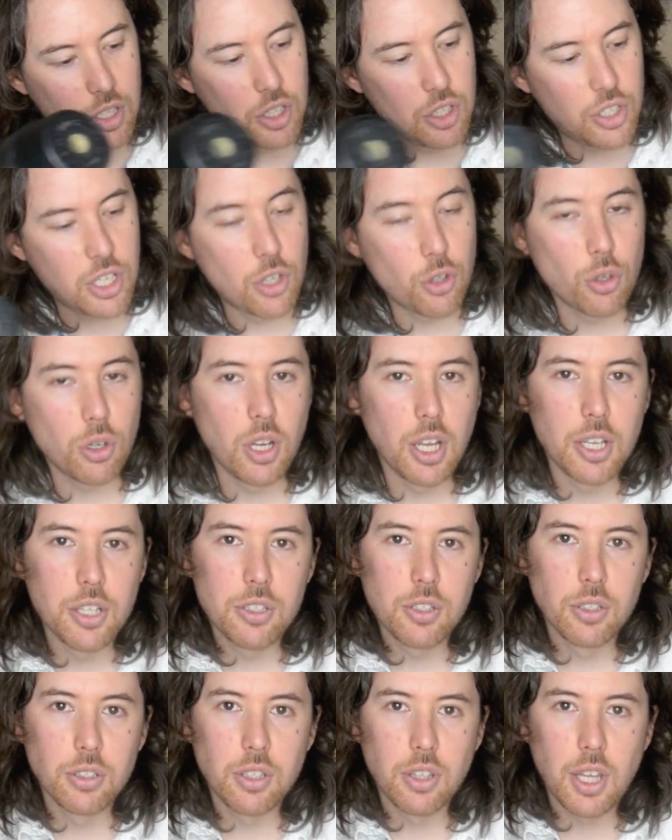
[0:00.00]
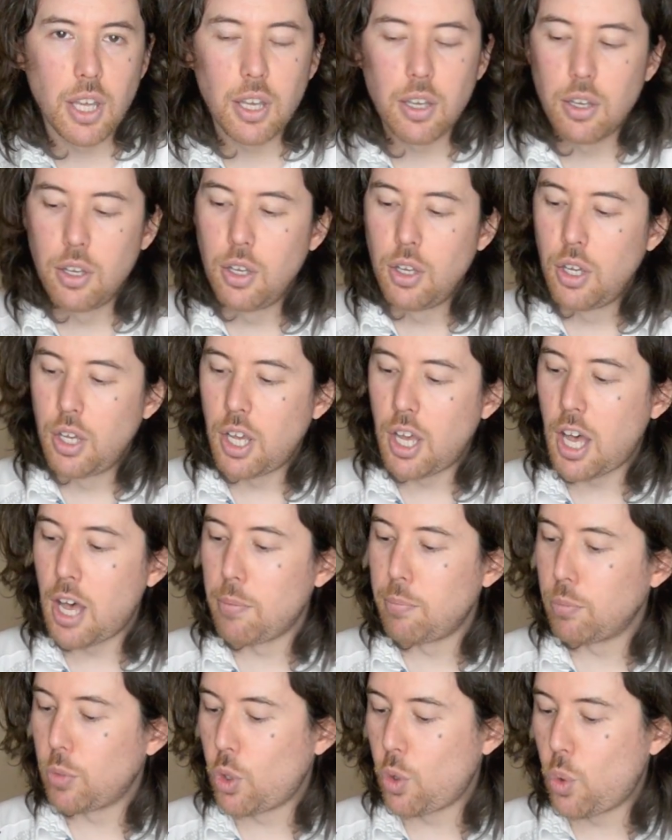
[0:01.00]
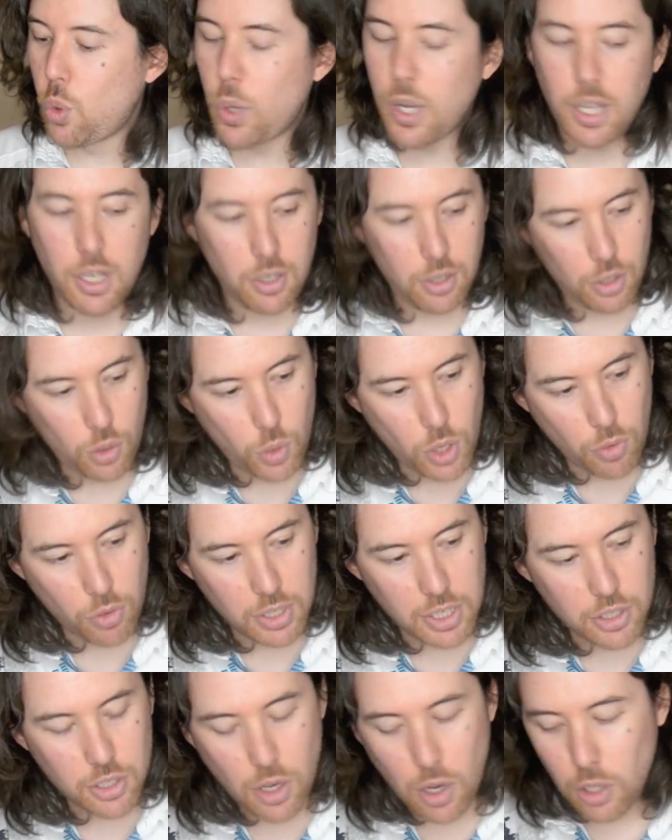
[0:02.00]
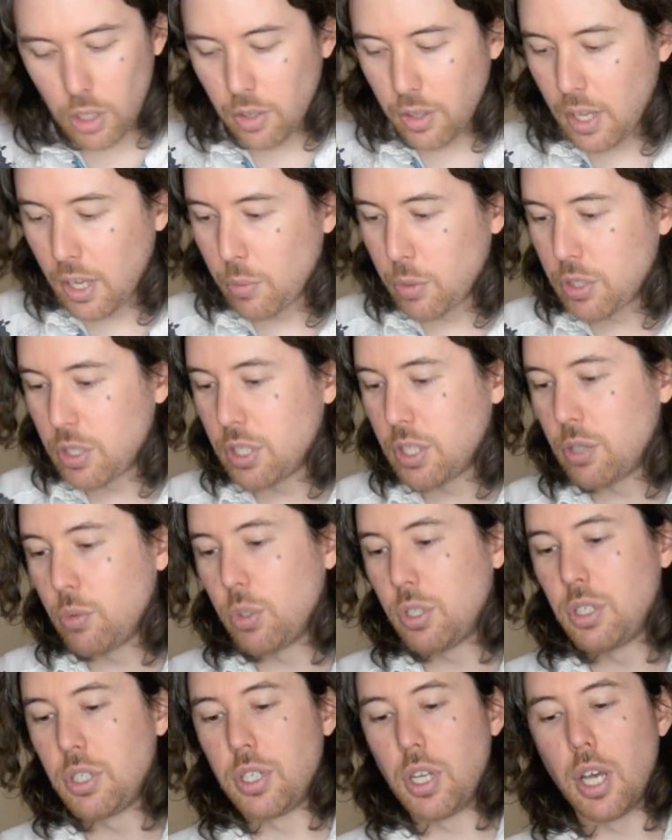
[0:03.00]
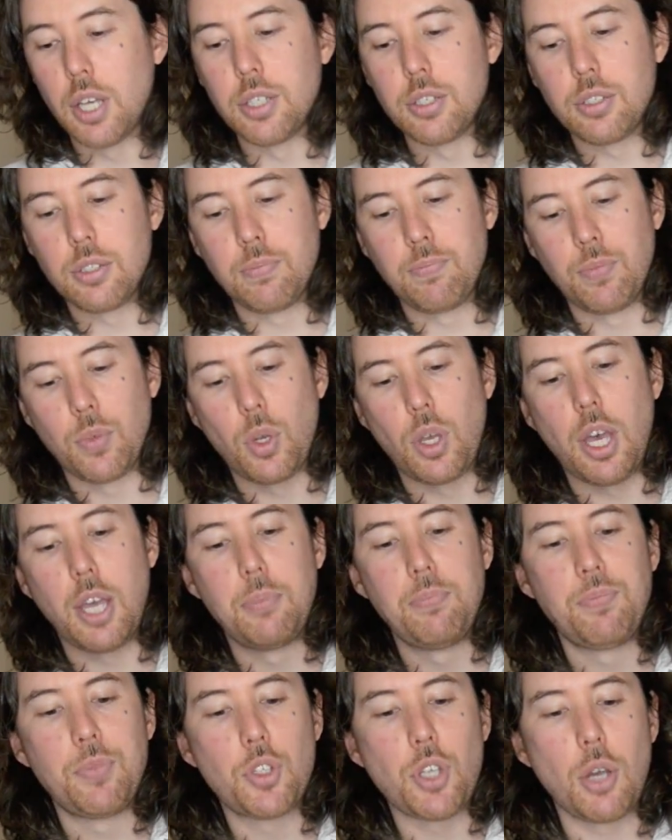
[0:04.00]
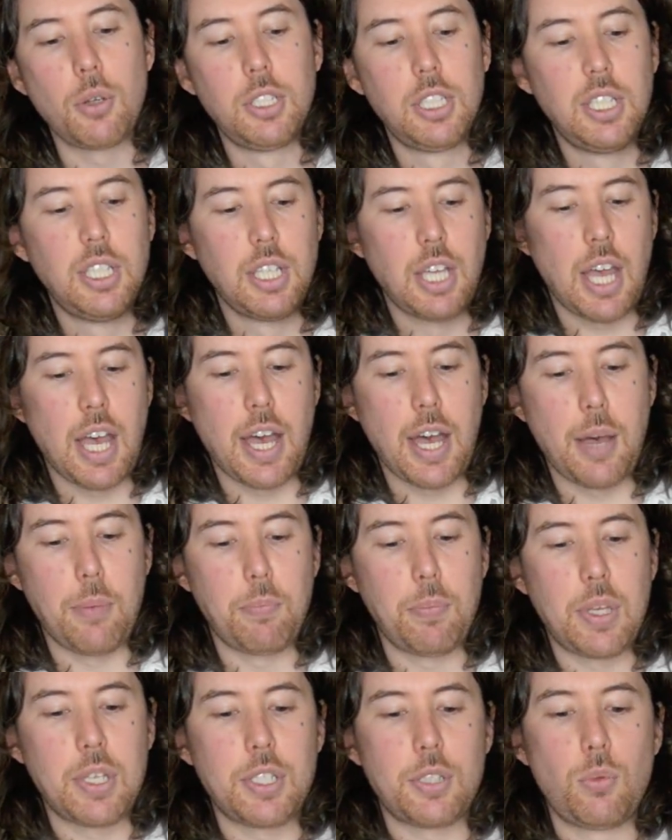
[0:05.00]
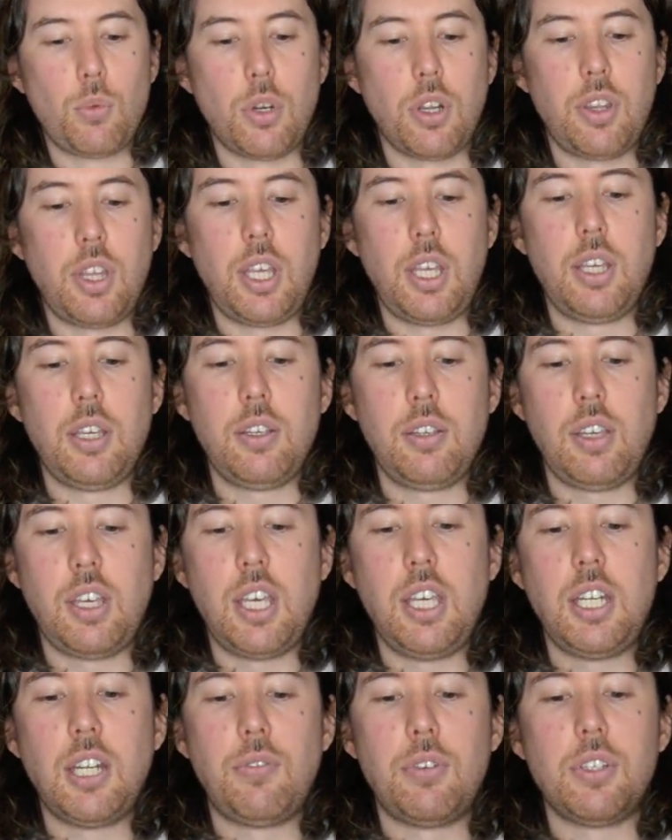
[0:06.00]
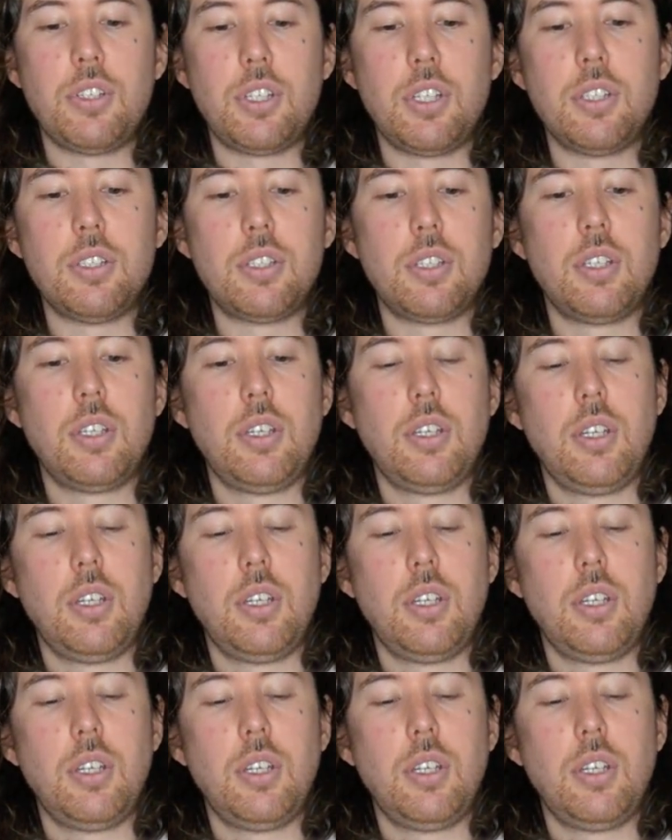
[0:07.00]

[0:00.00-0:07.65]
centralized onto that quick release collar there, which is nice. Okay, so that's one of the key differences.